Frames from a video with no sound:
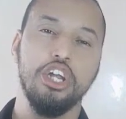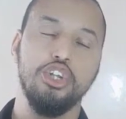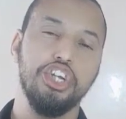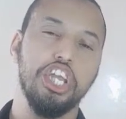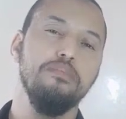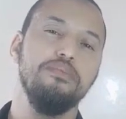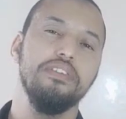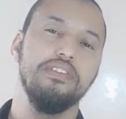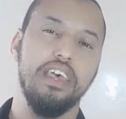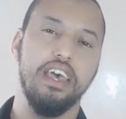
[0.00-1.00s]
James
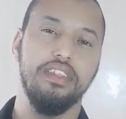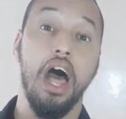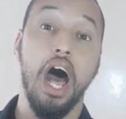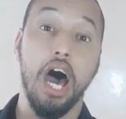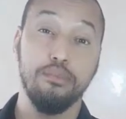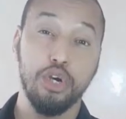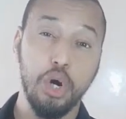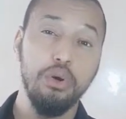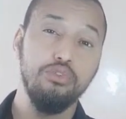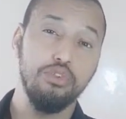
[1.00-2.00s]
said, I'm
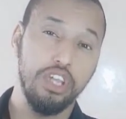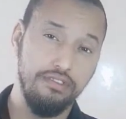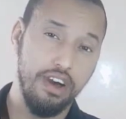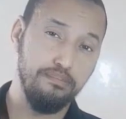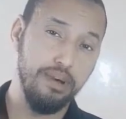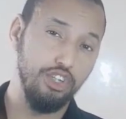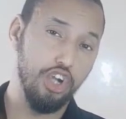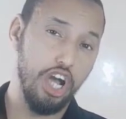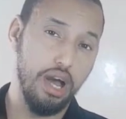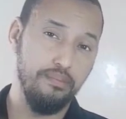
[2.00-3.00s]
going to give up my
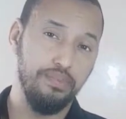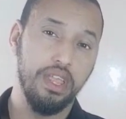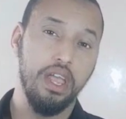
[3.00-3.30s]
job.